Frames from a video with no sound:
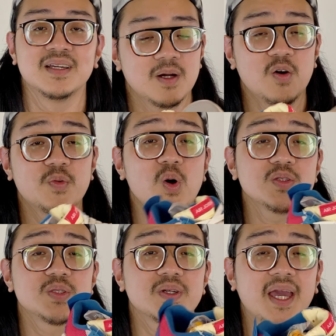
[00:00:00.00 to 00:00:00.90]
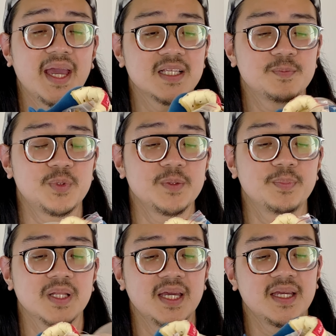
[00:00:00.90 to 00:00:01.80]
Overall, it's okay. It's pretty
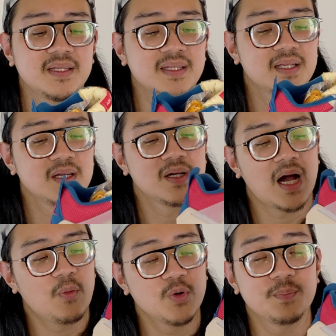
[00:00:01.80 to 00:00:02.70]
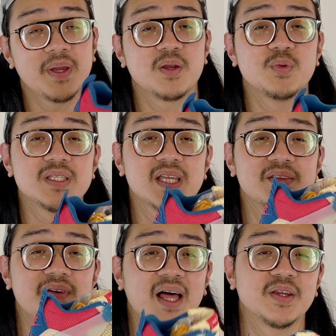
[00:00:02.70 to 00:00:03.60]
plain. I wouldn't pay resale
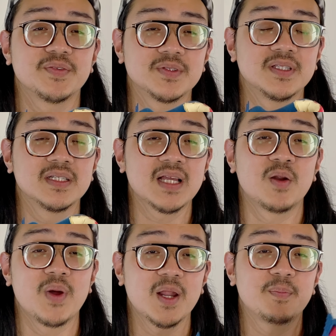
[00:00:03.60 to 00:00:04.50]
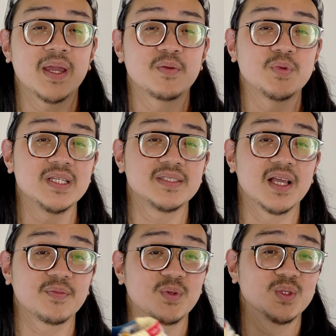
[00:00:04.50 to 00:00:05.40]
value for this. I'd rather pay
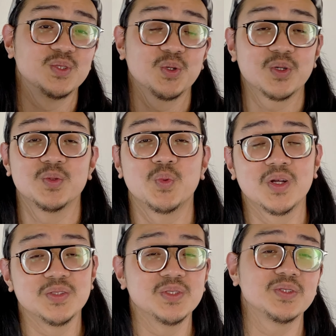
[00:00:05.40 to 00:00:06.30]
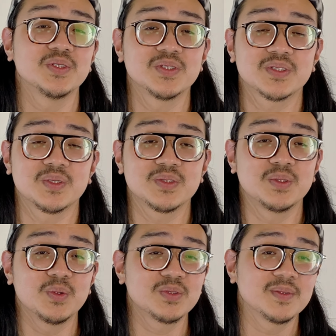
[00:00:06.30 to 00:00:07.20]
resale for the Jordan 1 Unions because
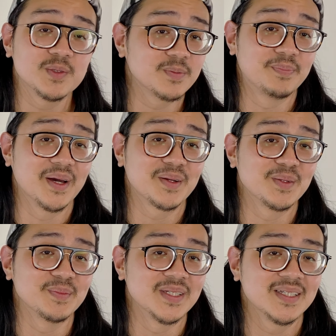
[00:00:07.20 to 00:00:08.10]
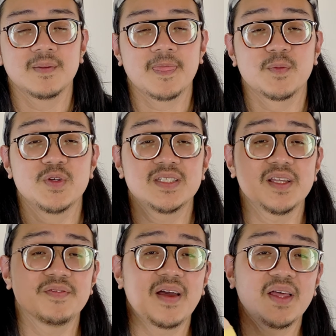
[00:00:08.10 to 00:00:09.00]
those look better to me. Resale
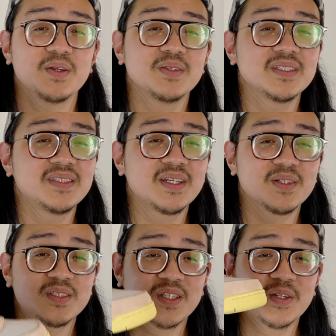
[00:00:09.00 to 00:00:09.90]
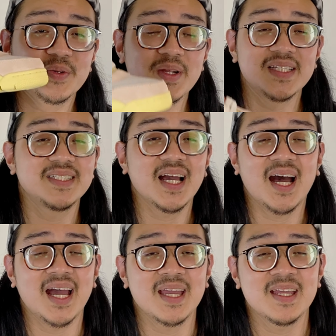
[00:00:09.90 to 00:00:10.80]
value in this sneaker is crazy
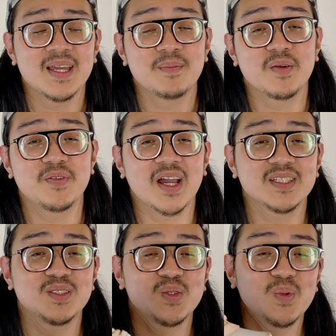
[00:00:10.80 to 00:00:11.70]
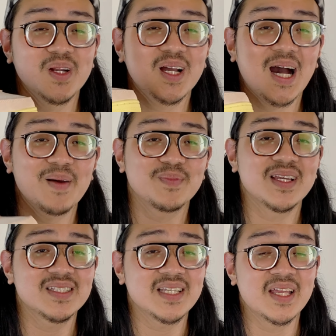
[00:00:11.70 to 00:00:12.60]
high, but if you guys do want to cop
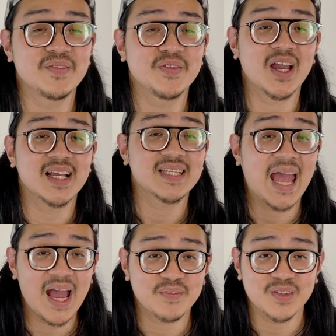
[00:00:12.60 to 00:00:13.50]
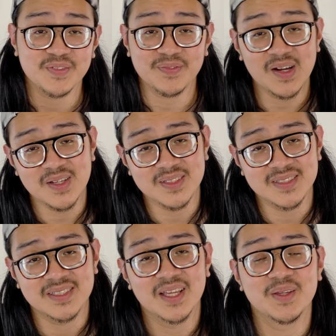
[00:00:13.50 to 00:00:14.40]
this, and if you guys have the
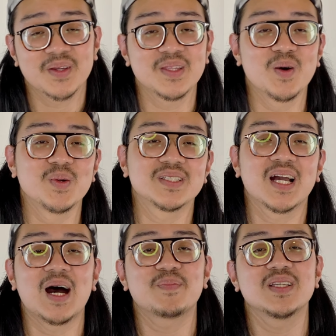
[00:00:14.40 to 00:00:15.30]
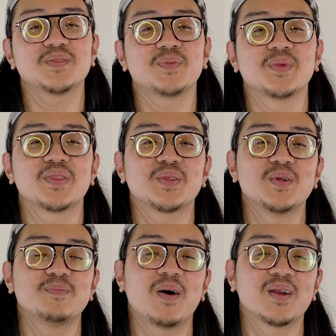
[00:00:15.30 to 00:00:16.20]
funds, you can always cop this from your
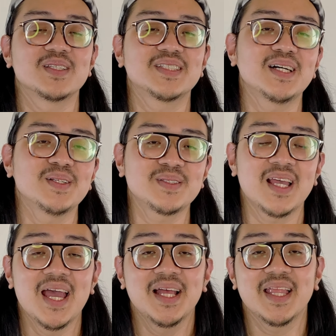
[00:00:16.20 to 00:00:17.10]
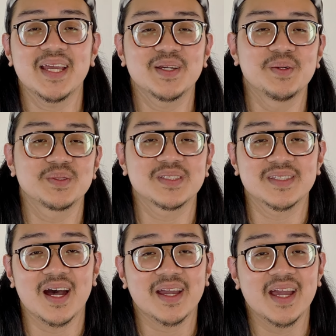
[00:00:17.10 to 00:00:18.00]
third-party sellers like GOAT,
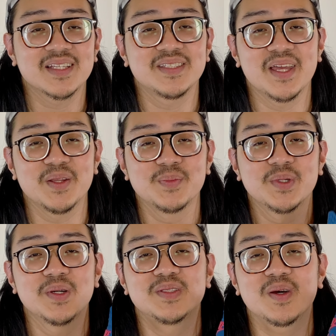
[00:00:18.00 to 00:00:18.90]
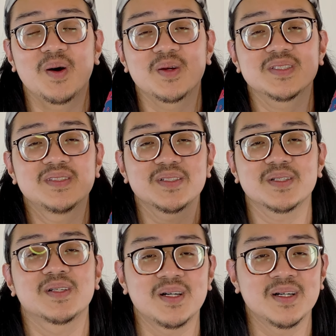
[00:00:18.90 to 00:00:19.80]
StockX, Stadium Goods, or
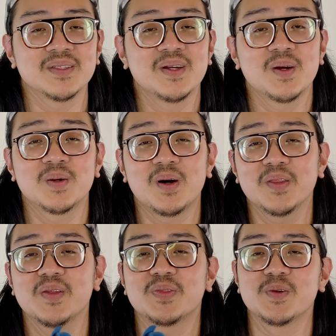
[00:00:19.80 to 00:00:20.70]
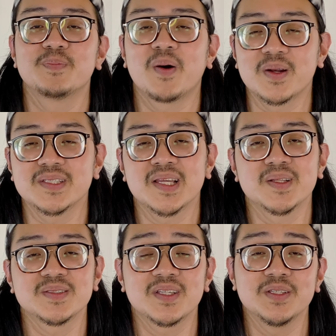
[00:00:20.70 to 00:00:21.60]
SneakerCon, or other third-party
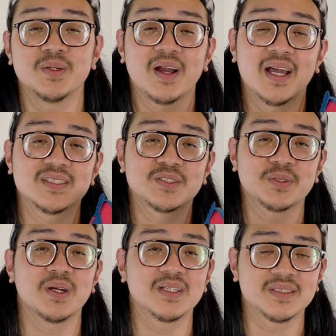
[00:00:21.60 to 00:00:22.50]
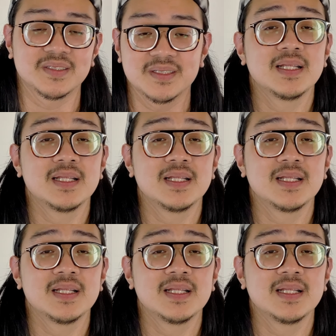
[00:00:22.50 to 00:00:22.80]
sellers that you guys trust.